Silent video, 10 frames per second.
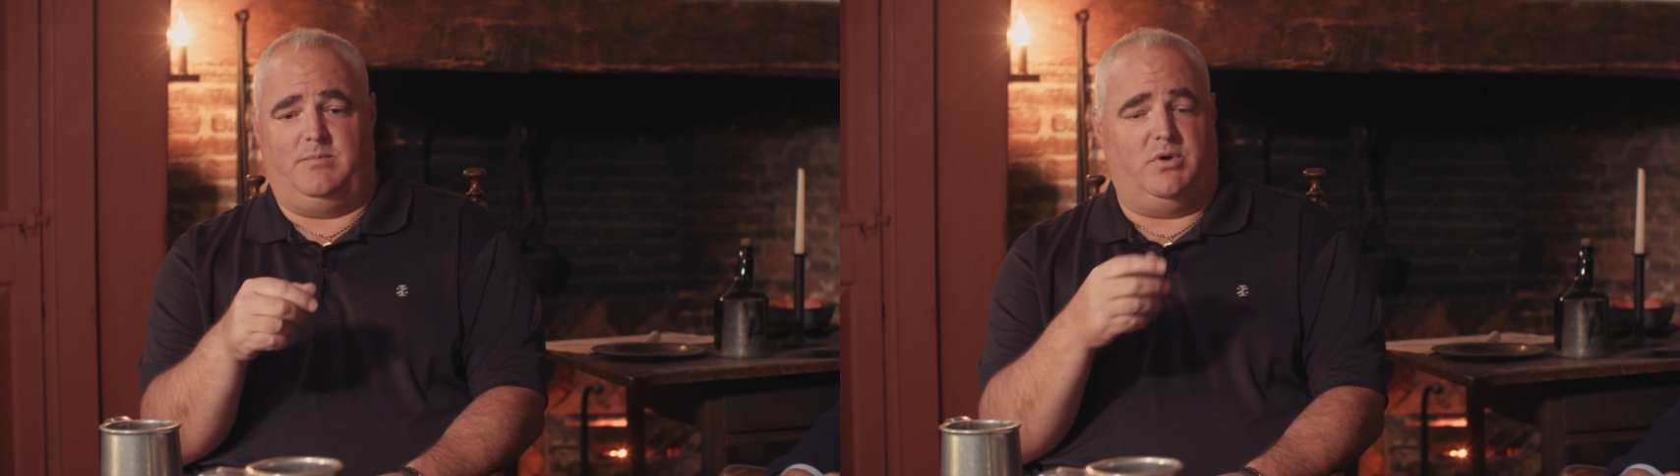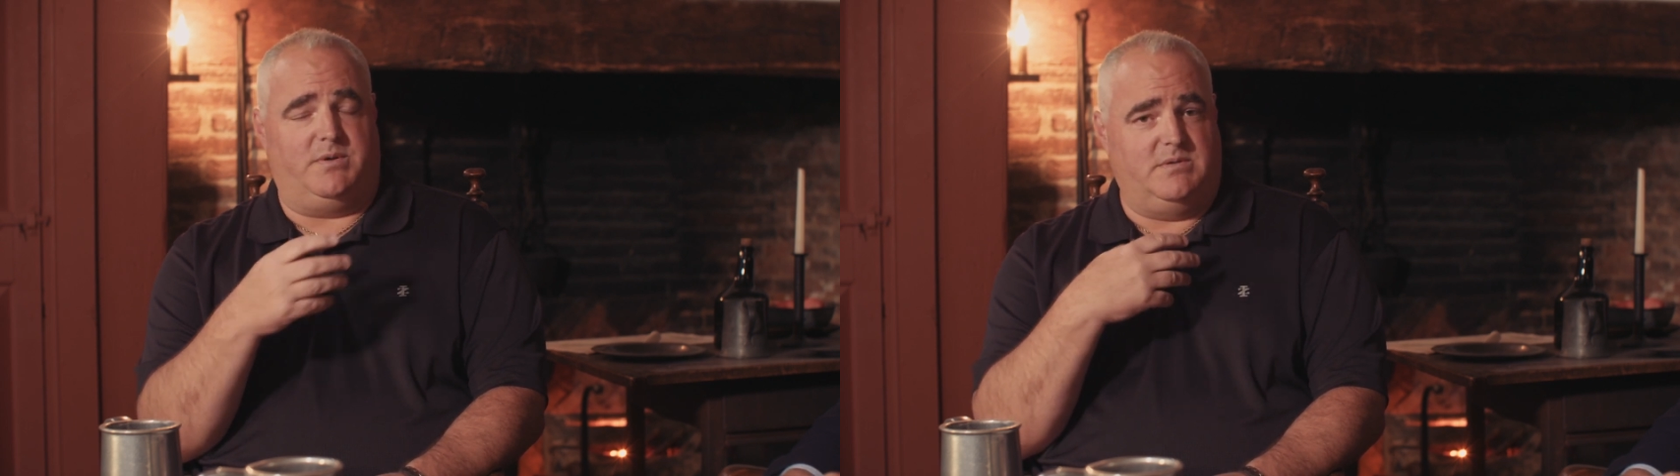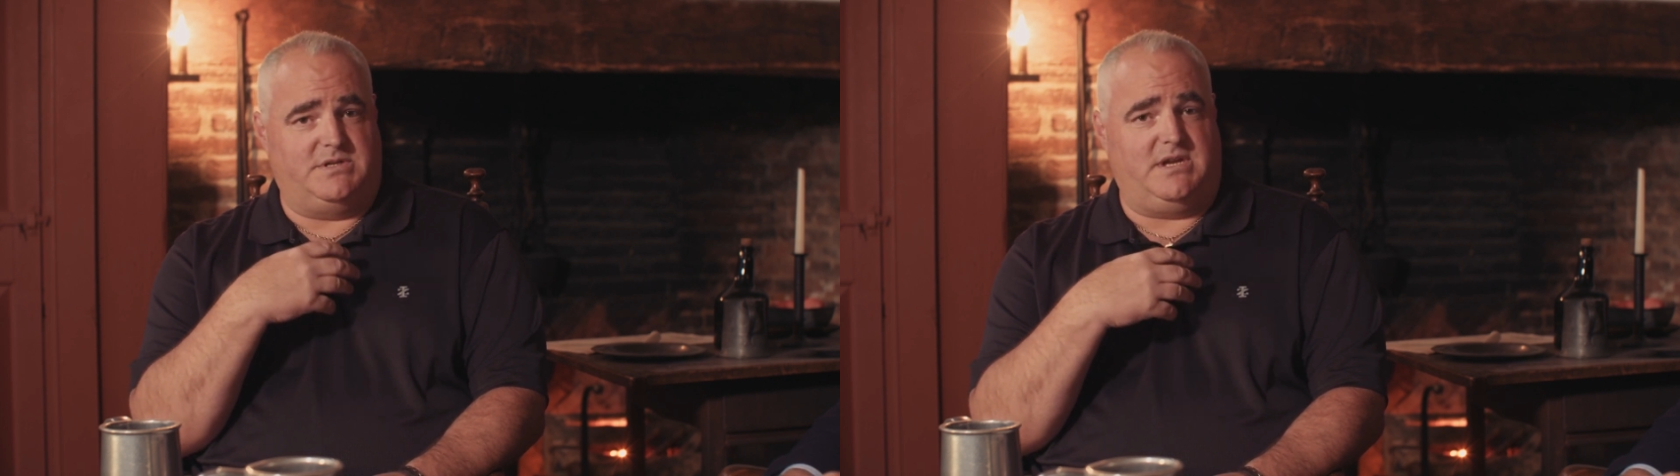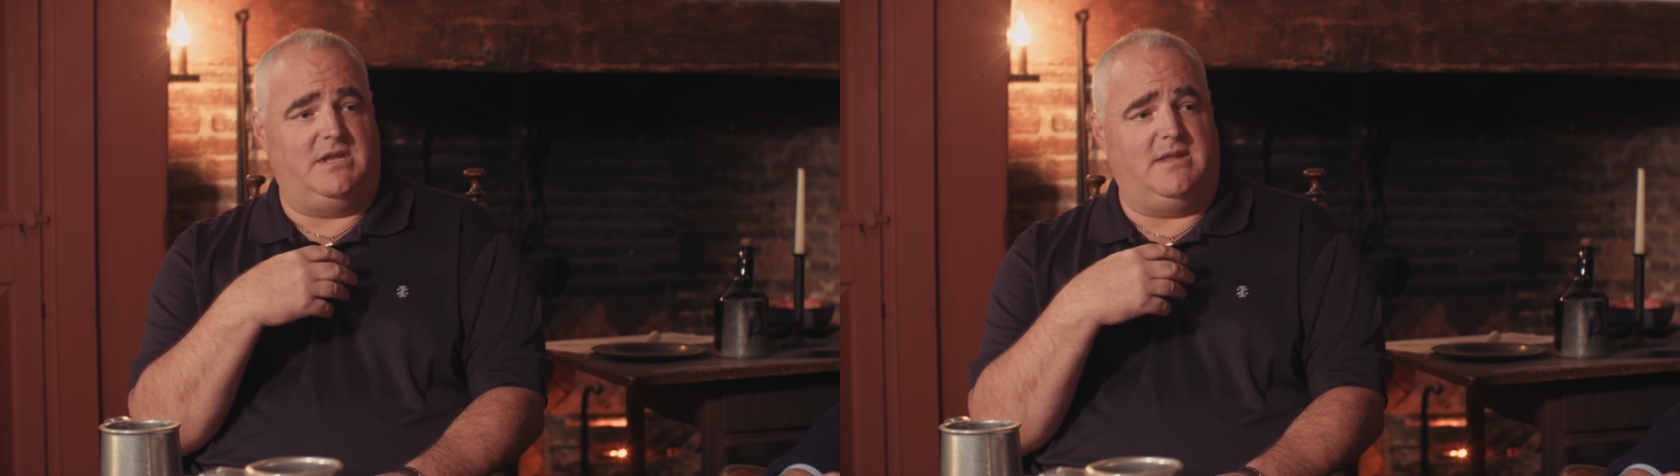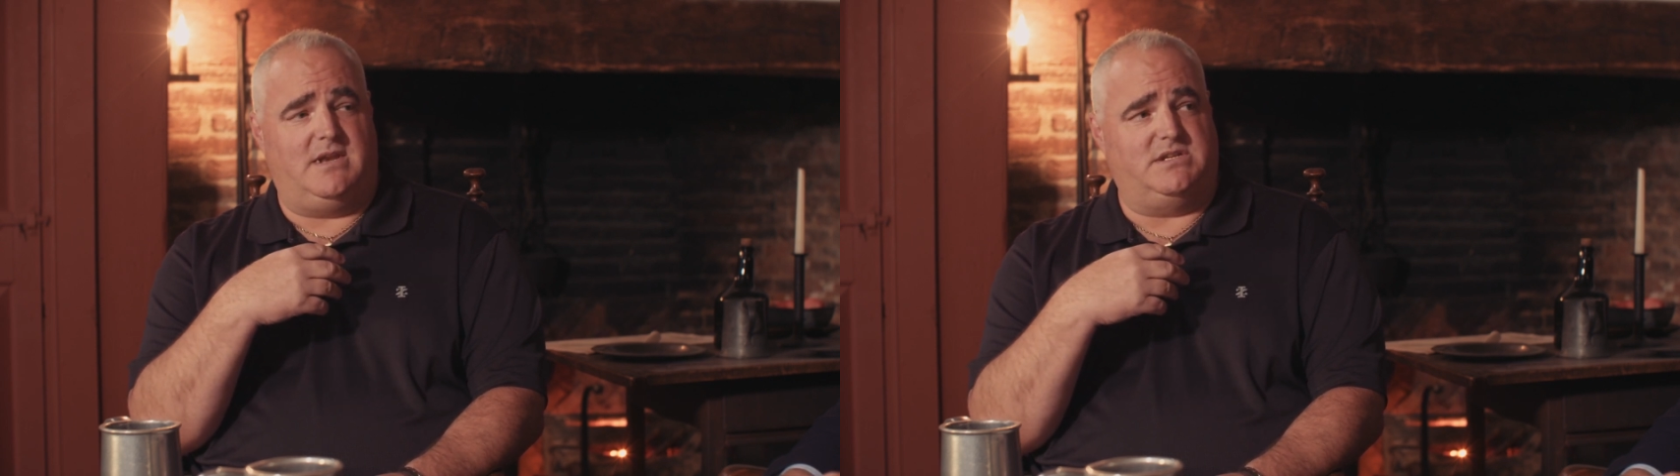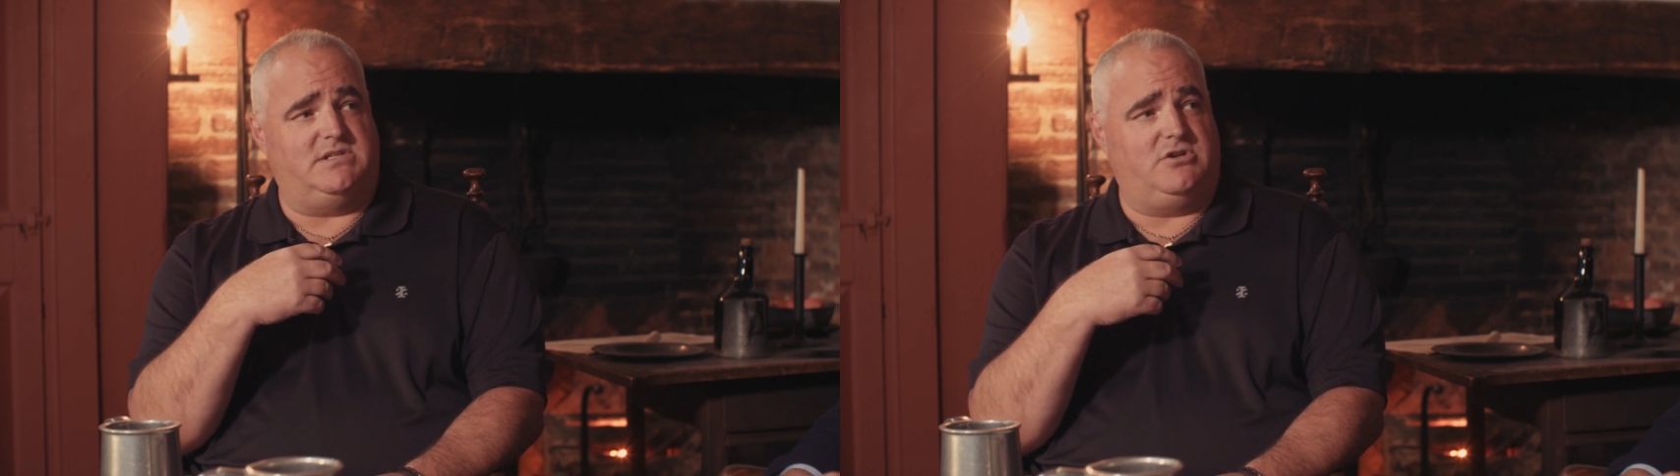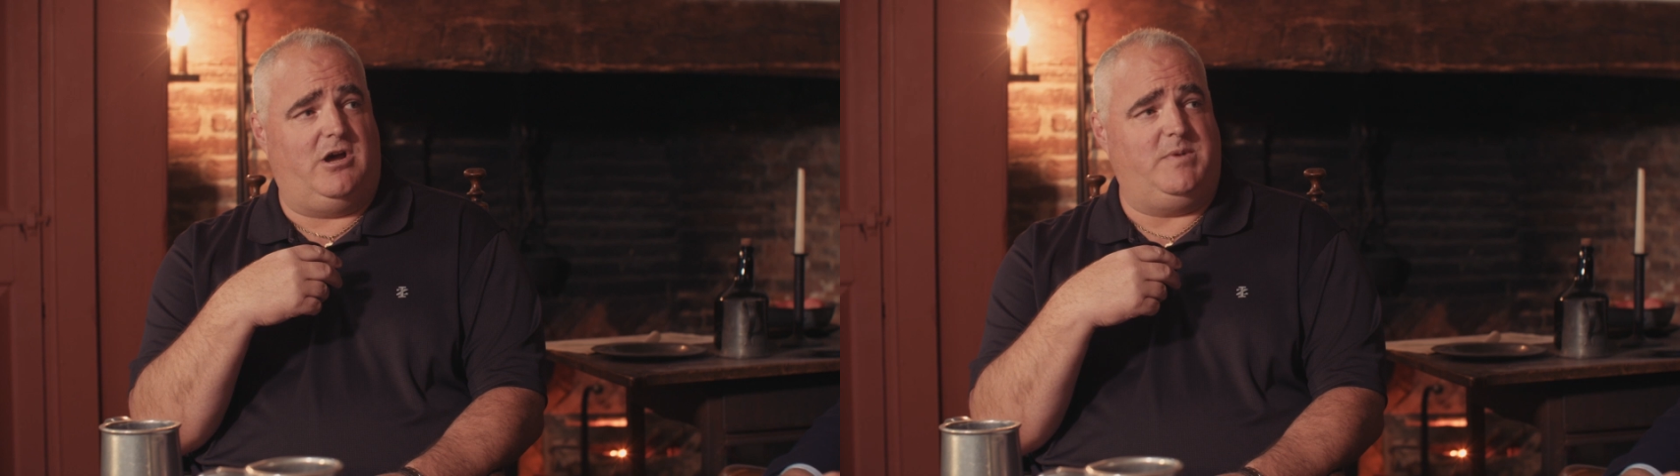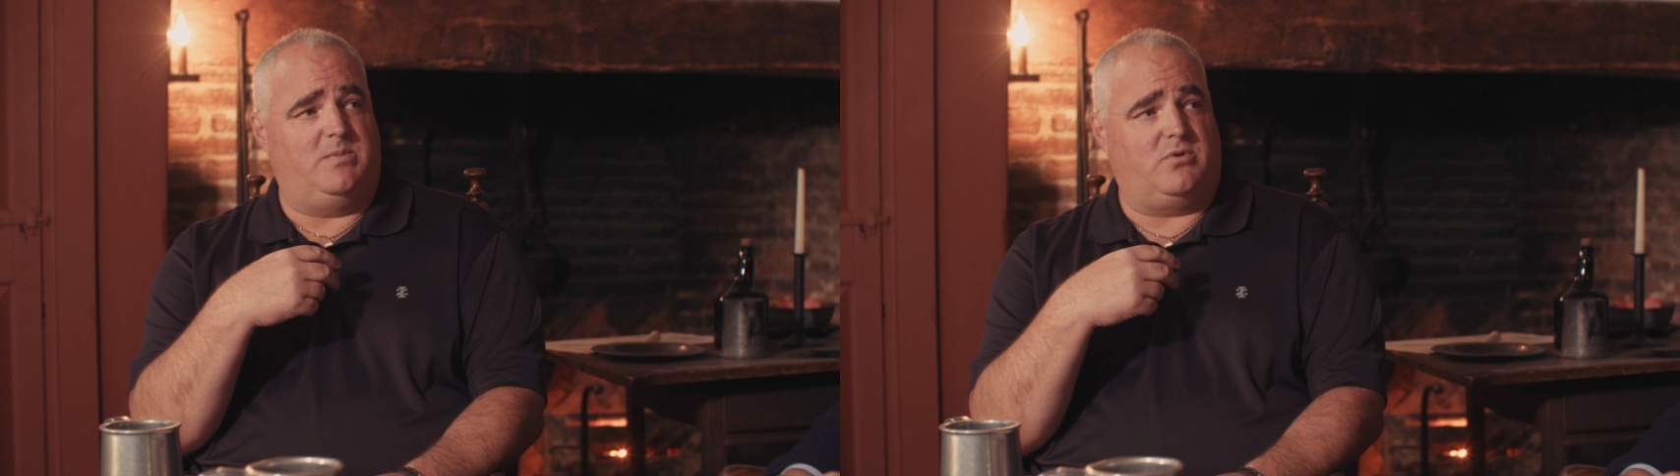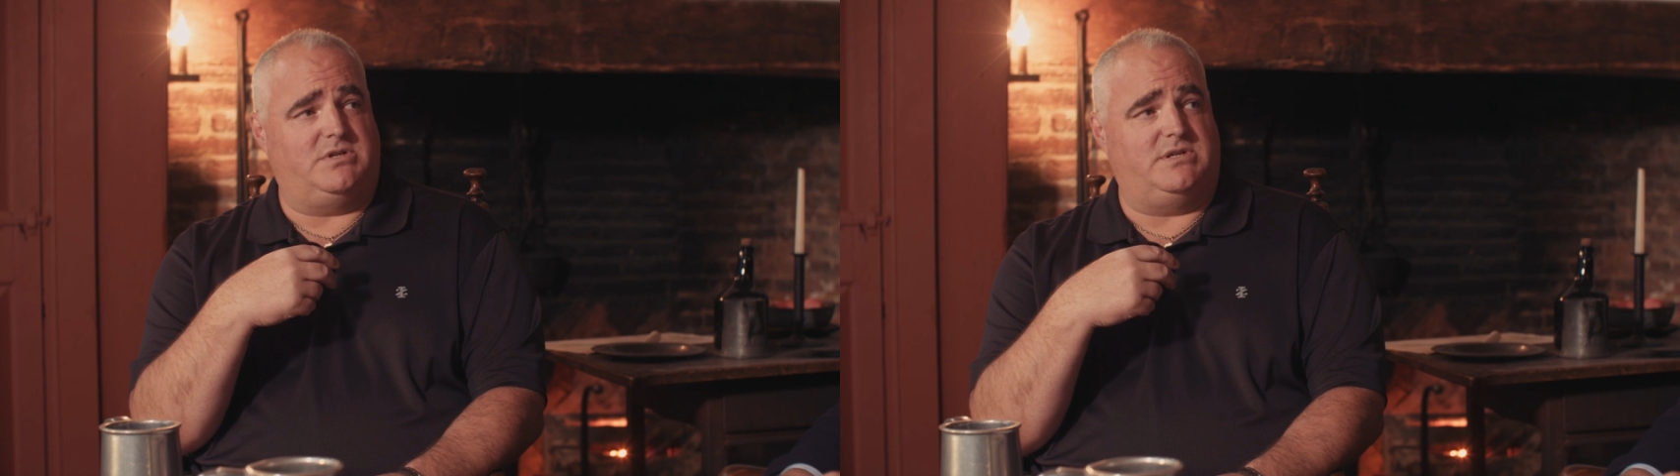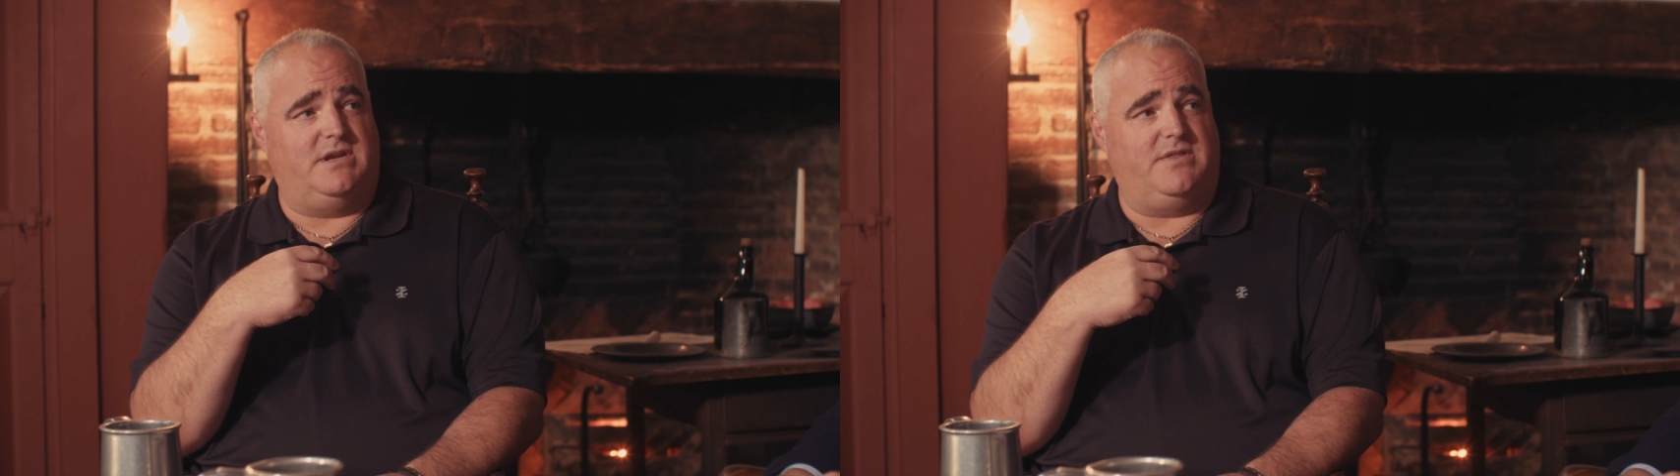but saying that as an adopted
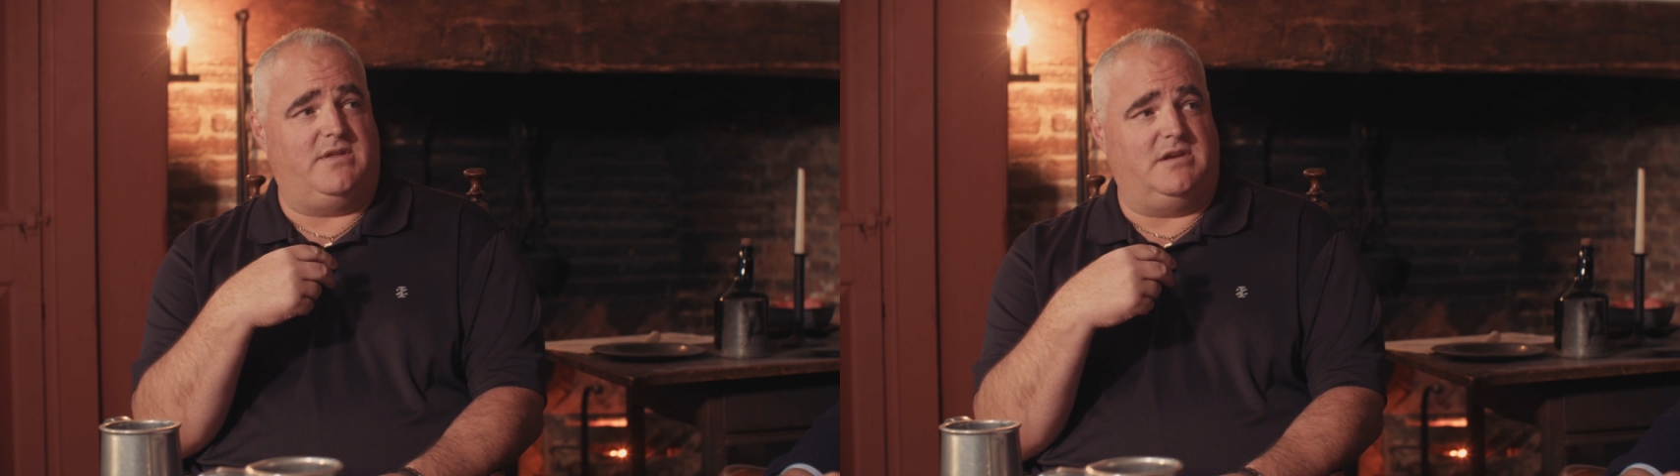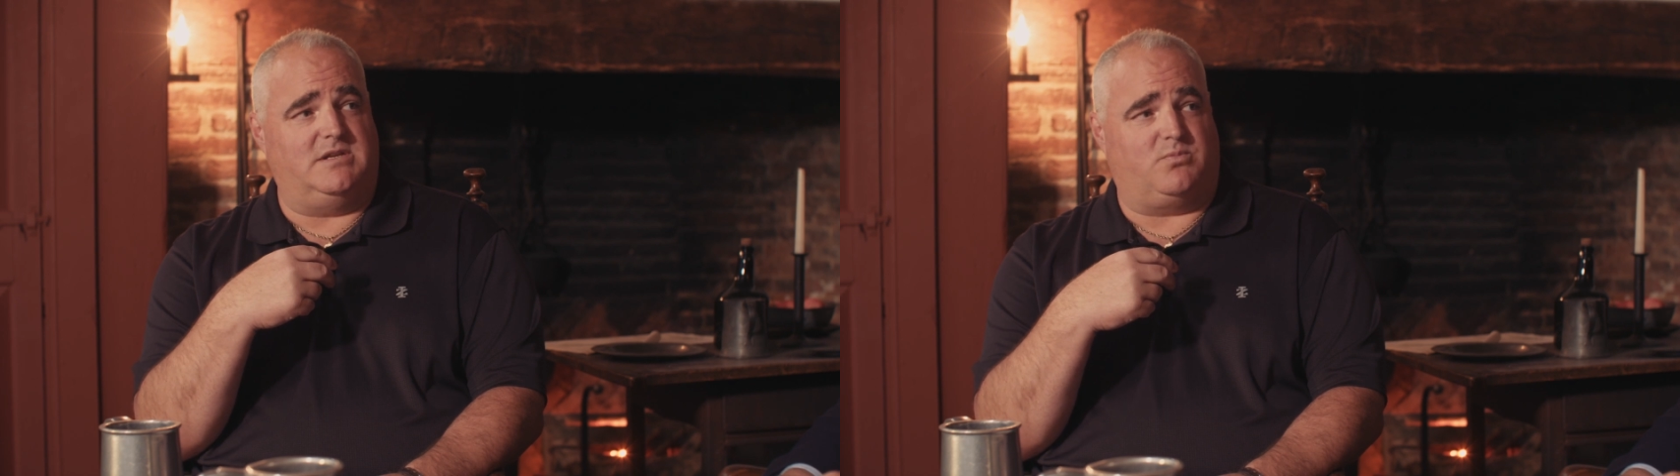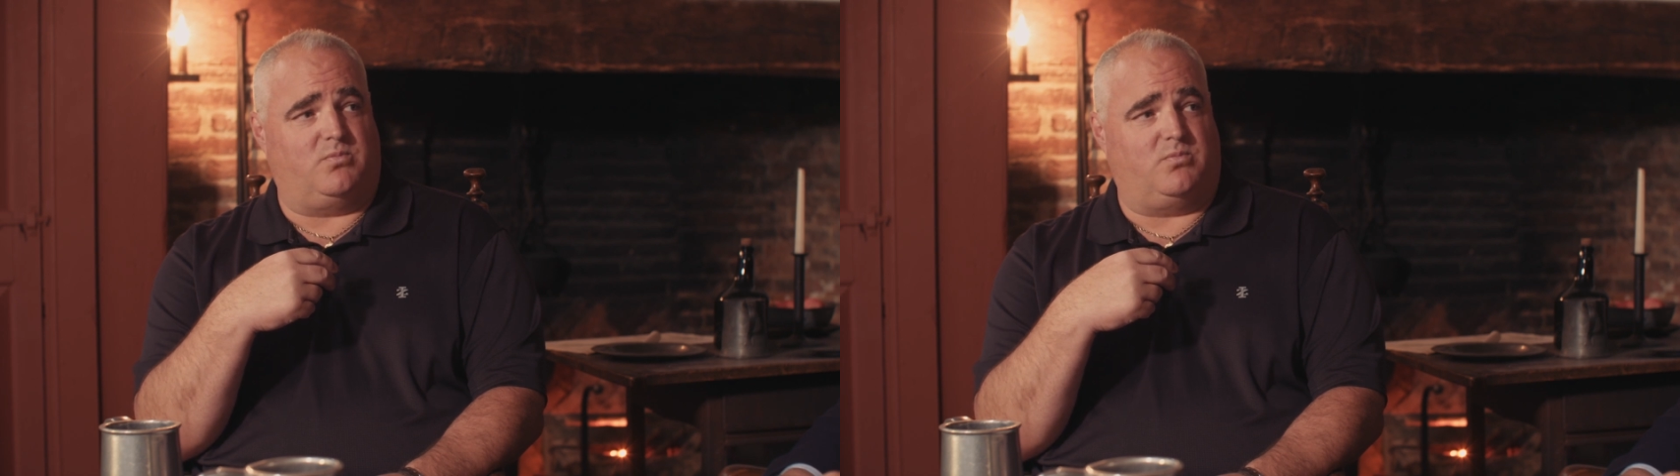person, I think